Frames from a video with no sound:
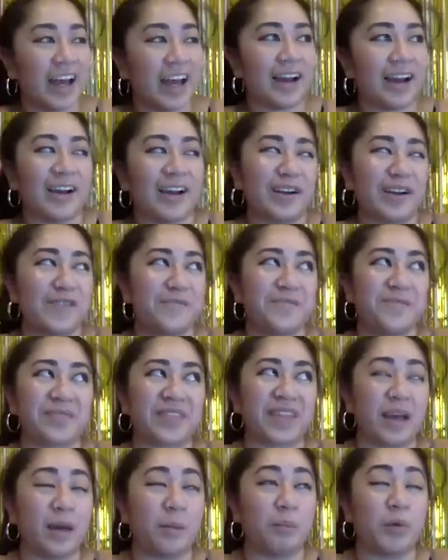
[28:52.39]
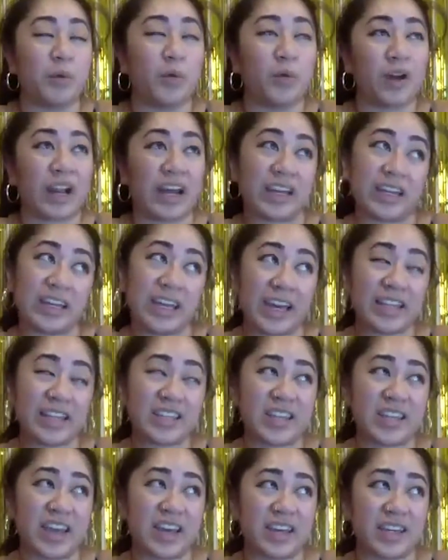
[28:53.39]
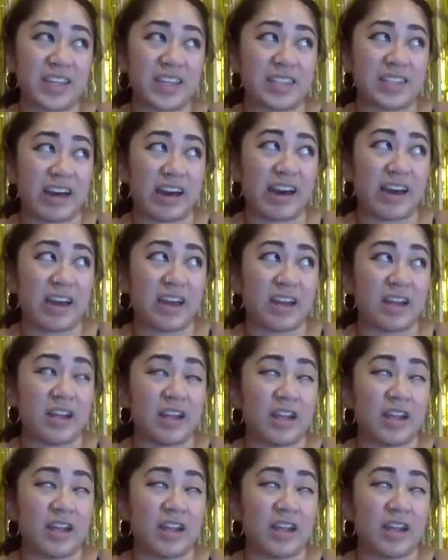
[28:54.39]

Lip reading: But what I can say is that